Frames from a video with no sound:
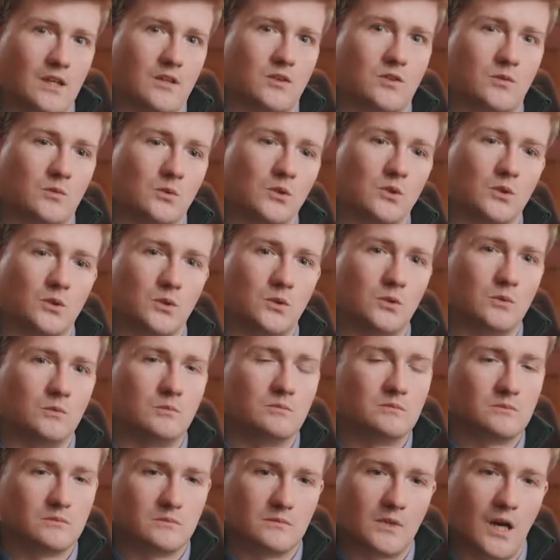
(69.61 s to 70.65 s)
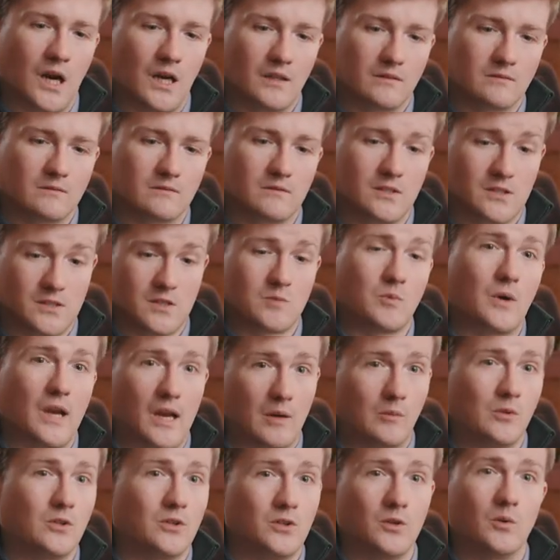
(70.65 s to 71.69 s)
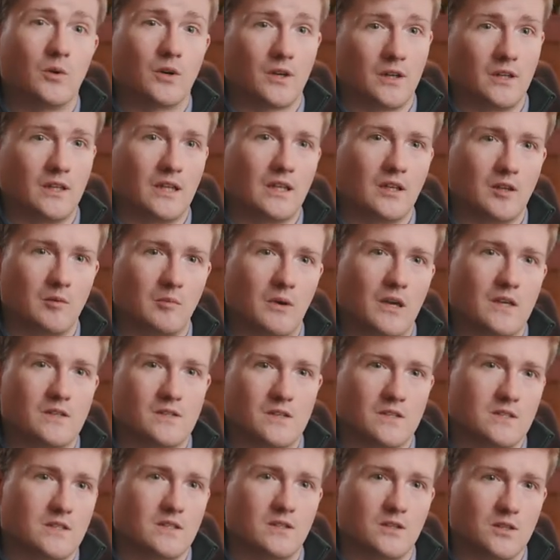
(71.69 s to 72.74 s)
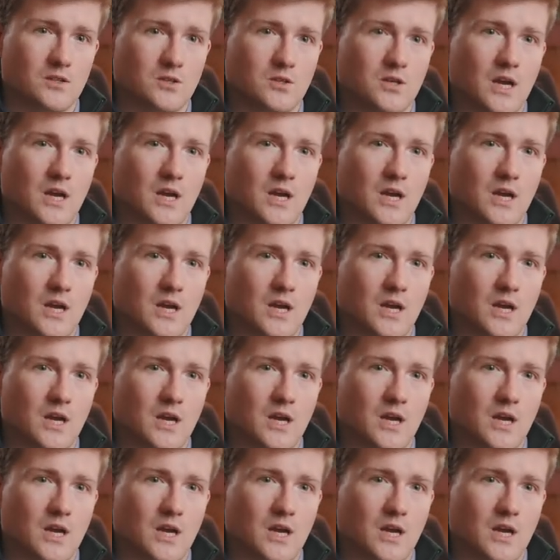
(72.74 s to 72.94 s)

through, all right, this is what I would do on a daily basis in this